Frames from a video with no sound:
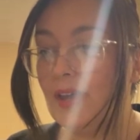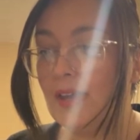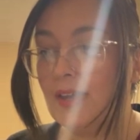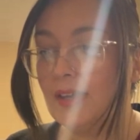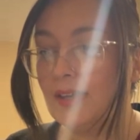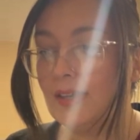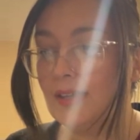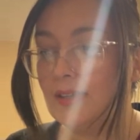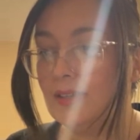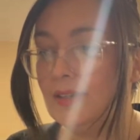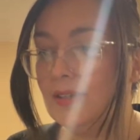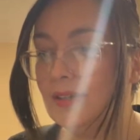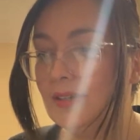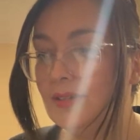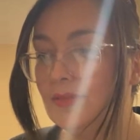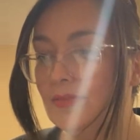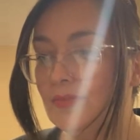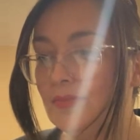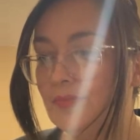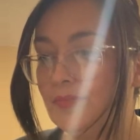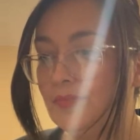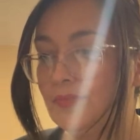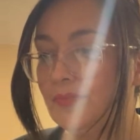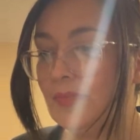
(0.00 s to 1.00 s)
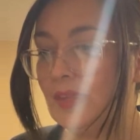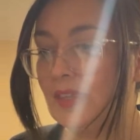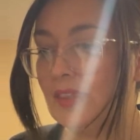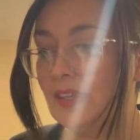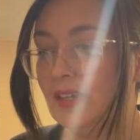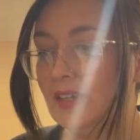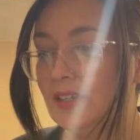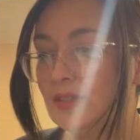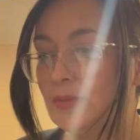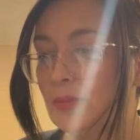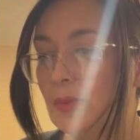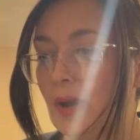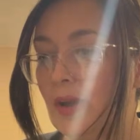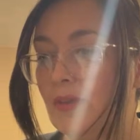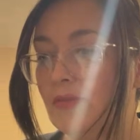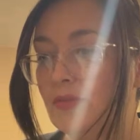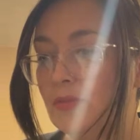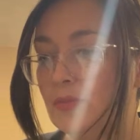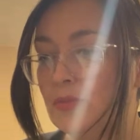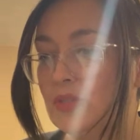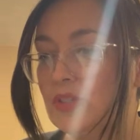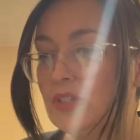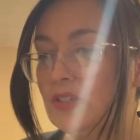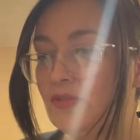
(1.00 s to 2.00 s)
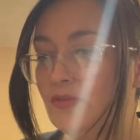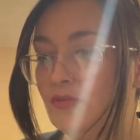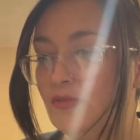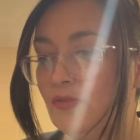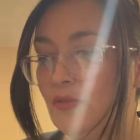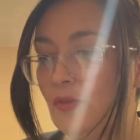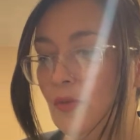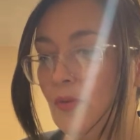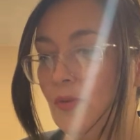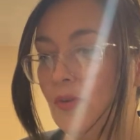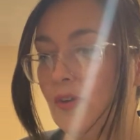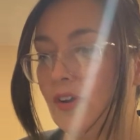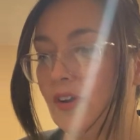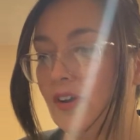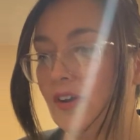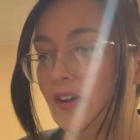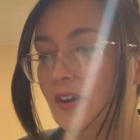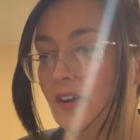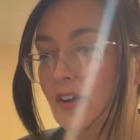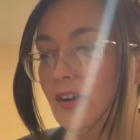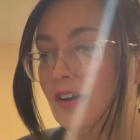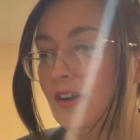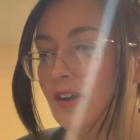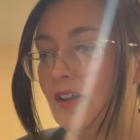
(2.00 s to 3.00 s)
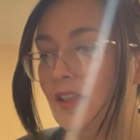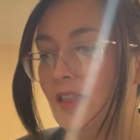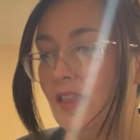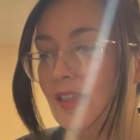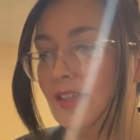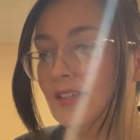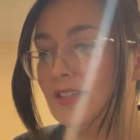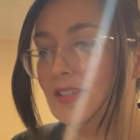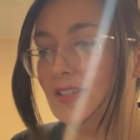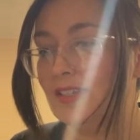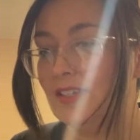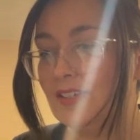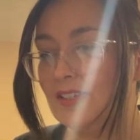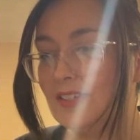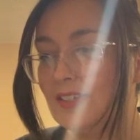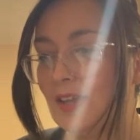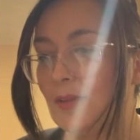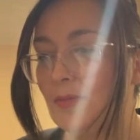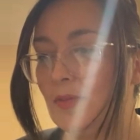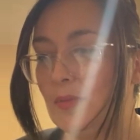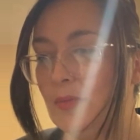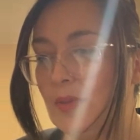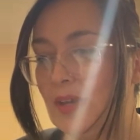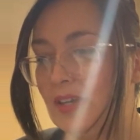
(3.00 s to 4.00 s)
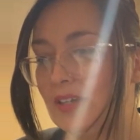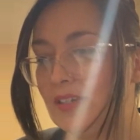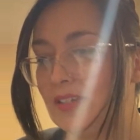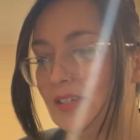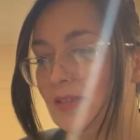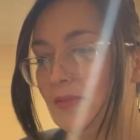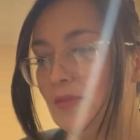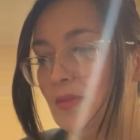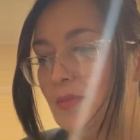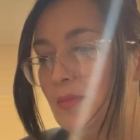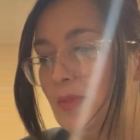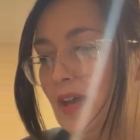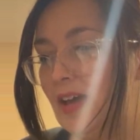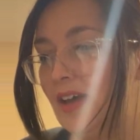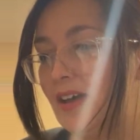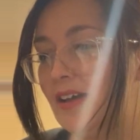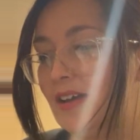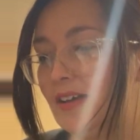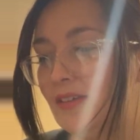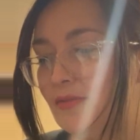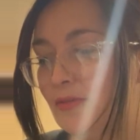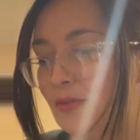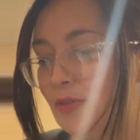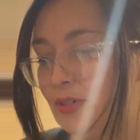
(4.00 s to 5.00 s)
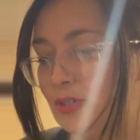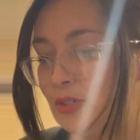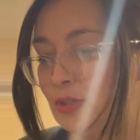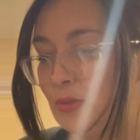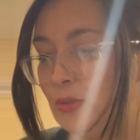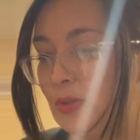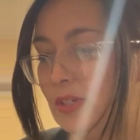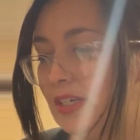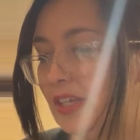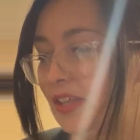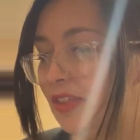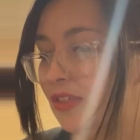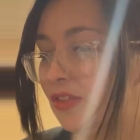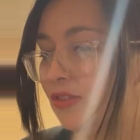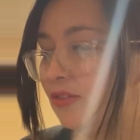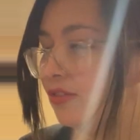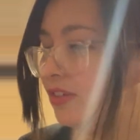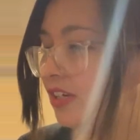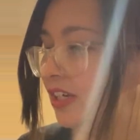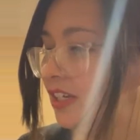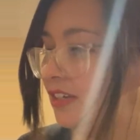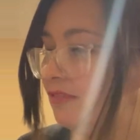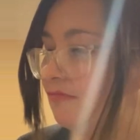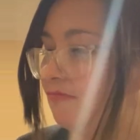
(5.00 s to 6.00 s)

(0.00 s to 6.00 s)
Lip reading: I think it's Proverbs 4. Let's see, it's coming back. 4:23.